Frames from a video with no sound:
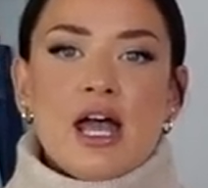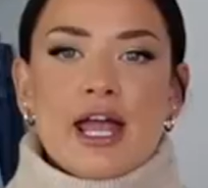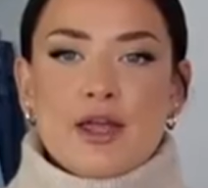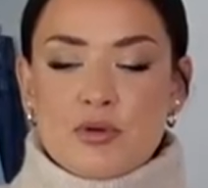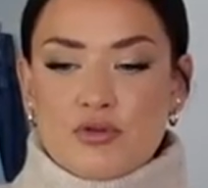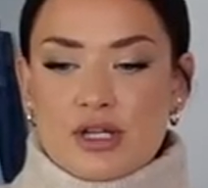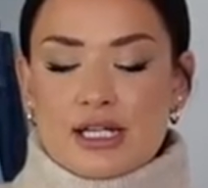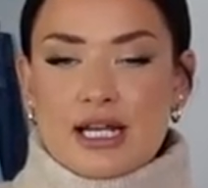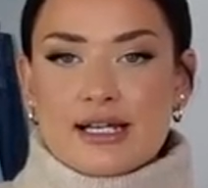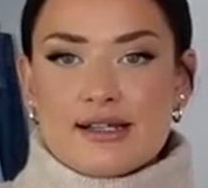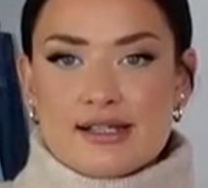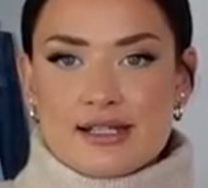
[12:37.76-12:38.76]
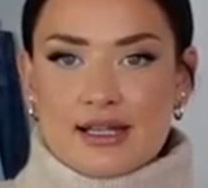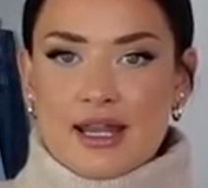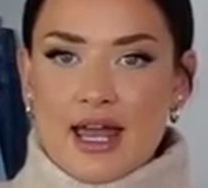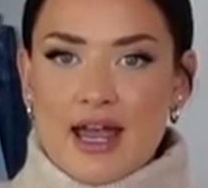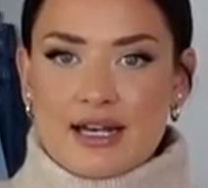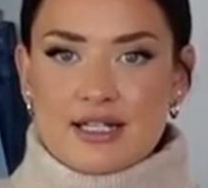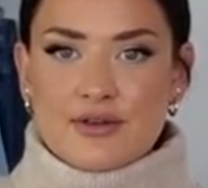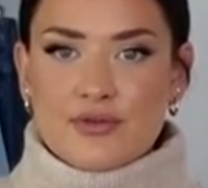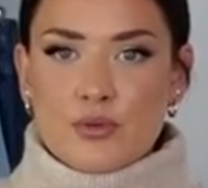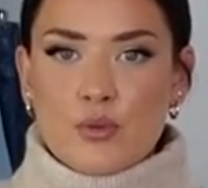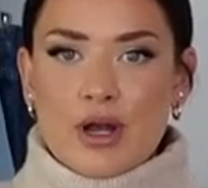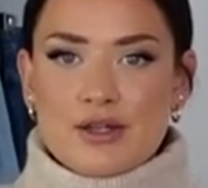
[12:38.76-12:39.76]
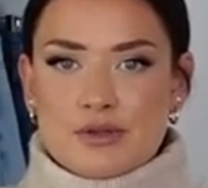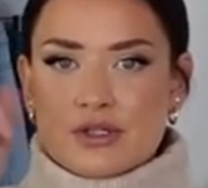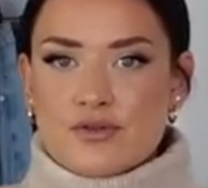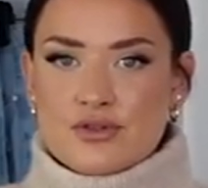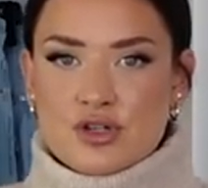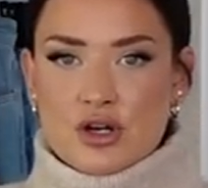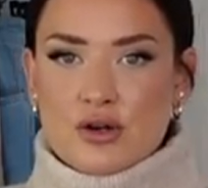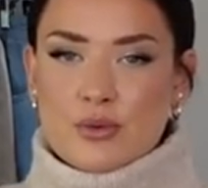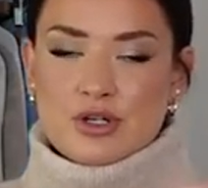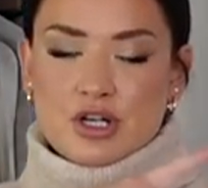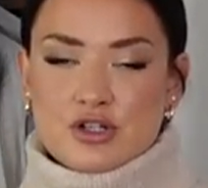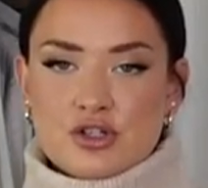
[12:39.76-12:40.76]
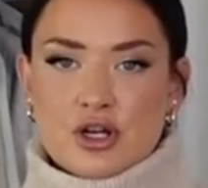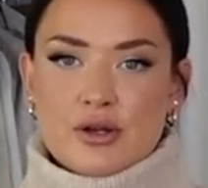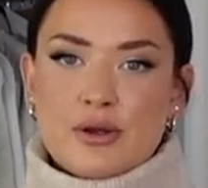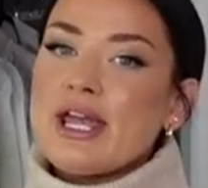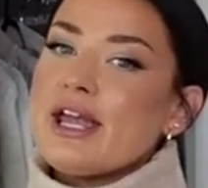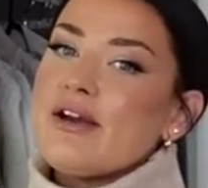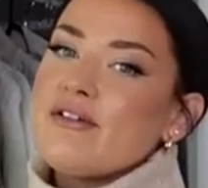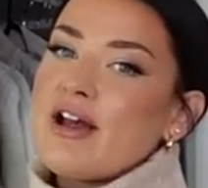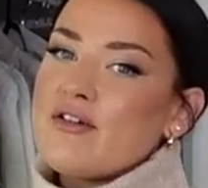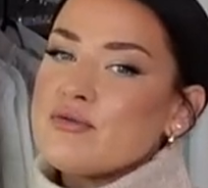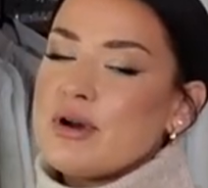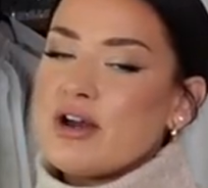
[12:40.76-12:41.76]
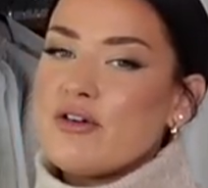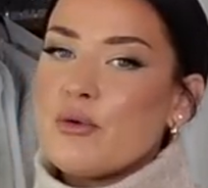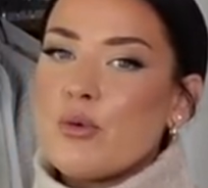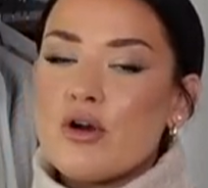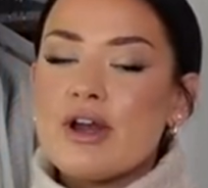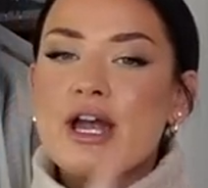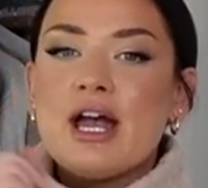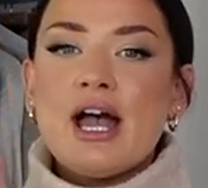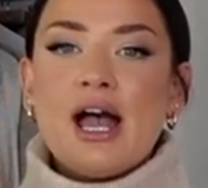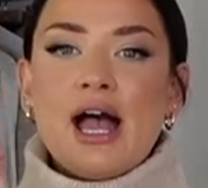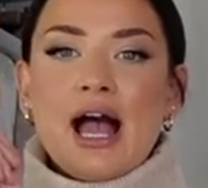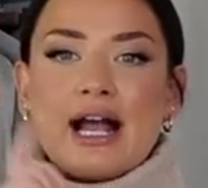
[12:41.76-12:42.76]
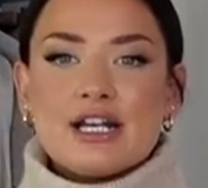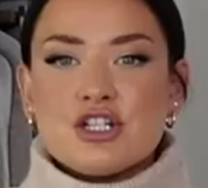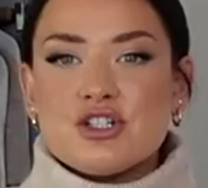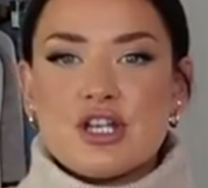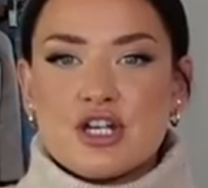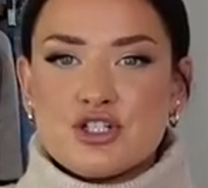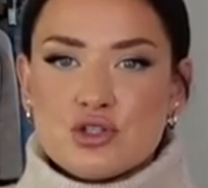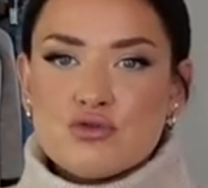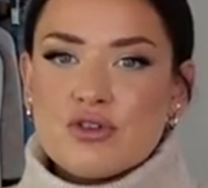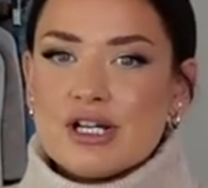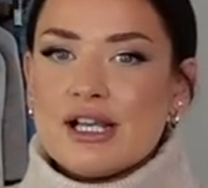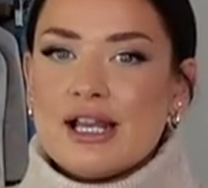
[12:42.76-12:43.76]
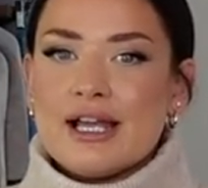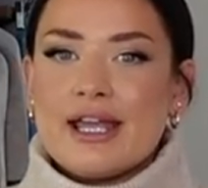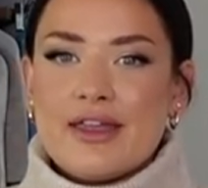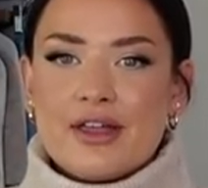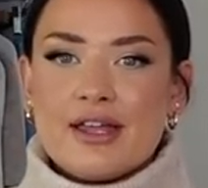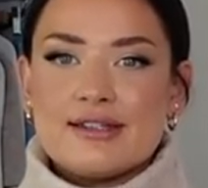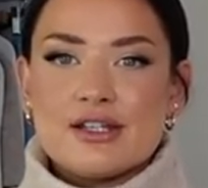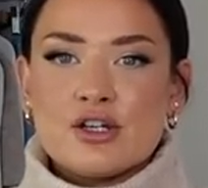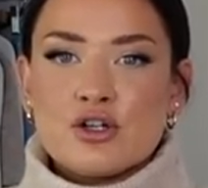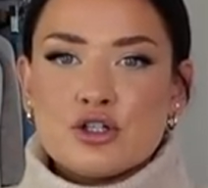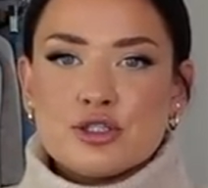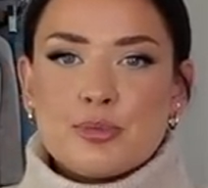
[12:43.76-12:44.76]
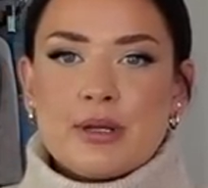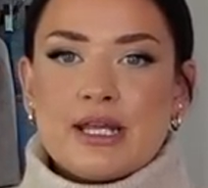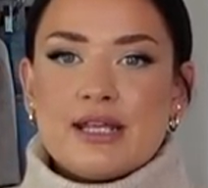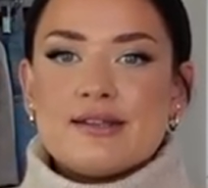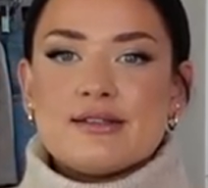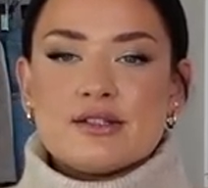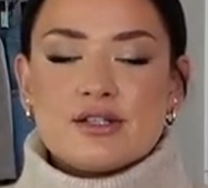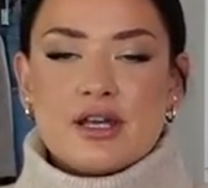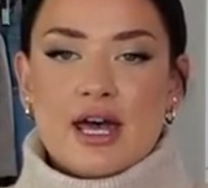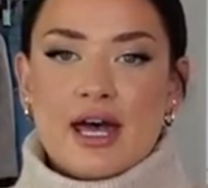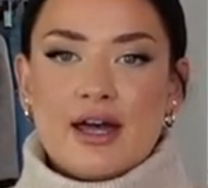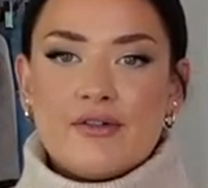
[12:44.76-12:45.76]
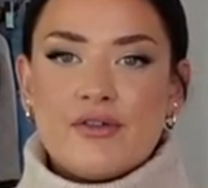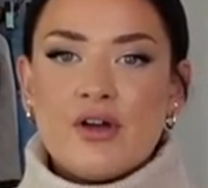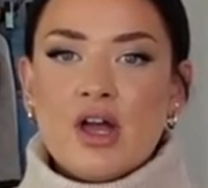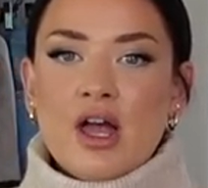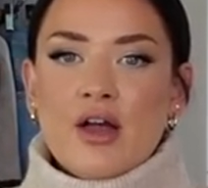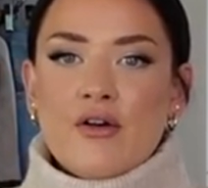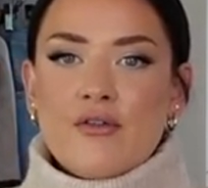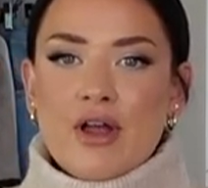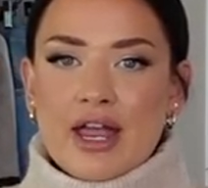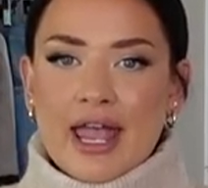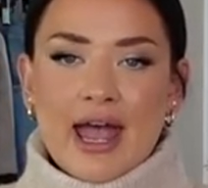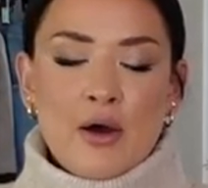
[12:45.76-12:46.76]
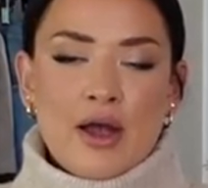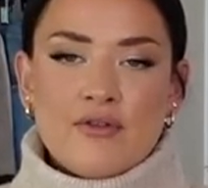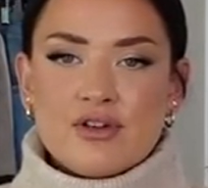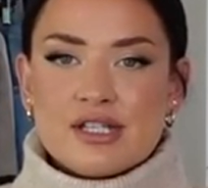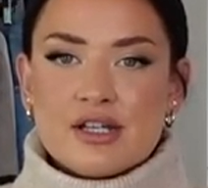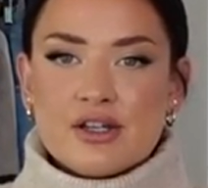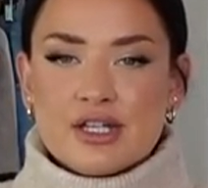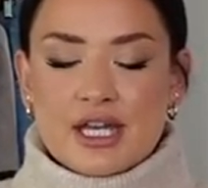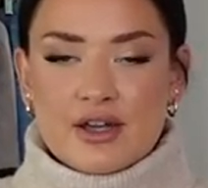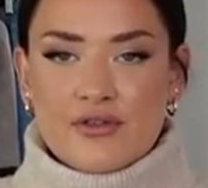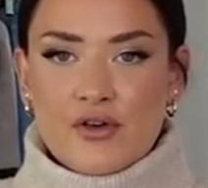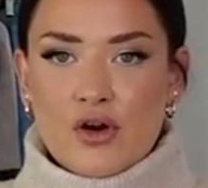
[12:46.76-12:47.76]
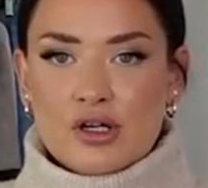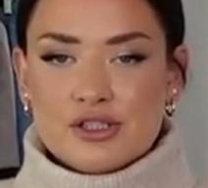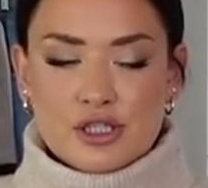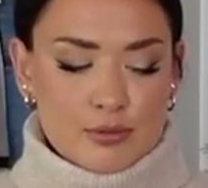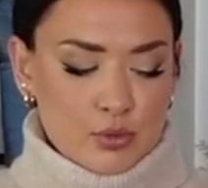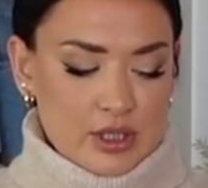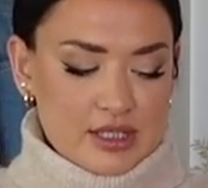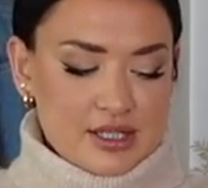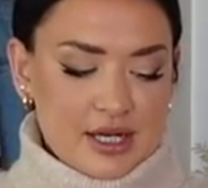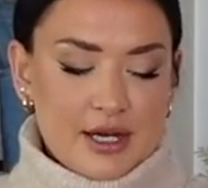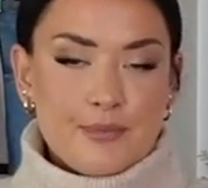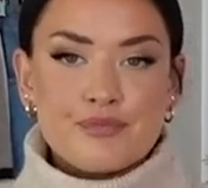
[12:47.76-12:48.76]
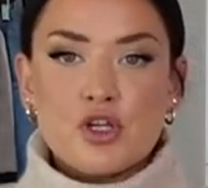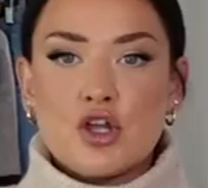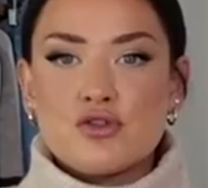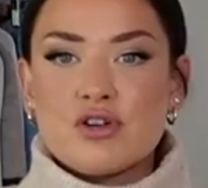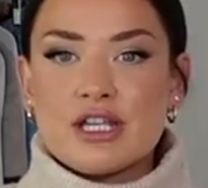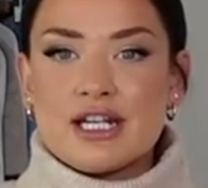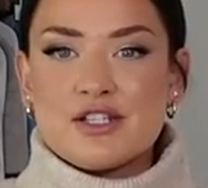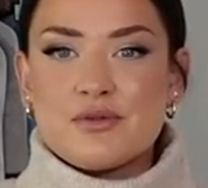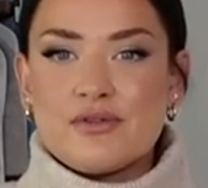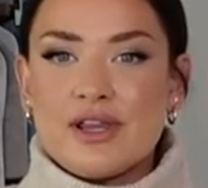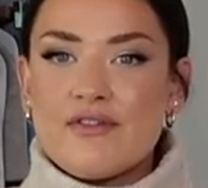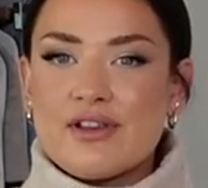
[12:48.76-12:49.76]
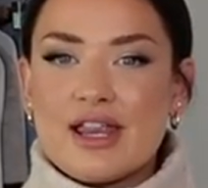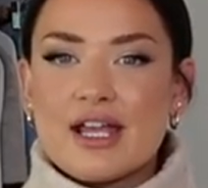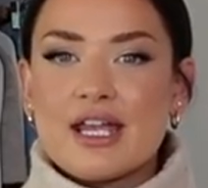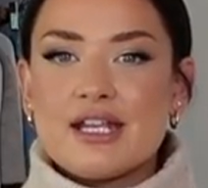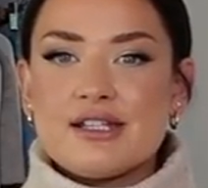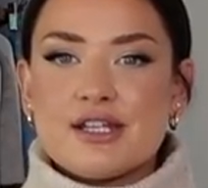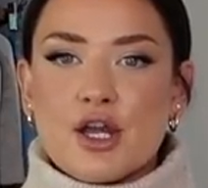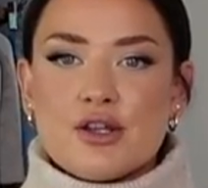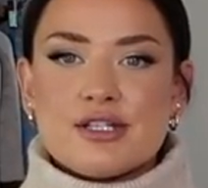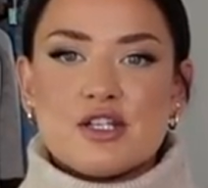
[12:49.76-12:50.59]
It'd be really nice to layer in different ways, which I can show you here and how I wore it. And I do really like it. I think it's a good piece to have. Get out every single year for autumn, winter. It goes really nice with leather leggings. It goes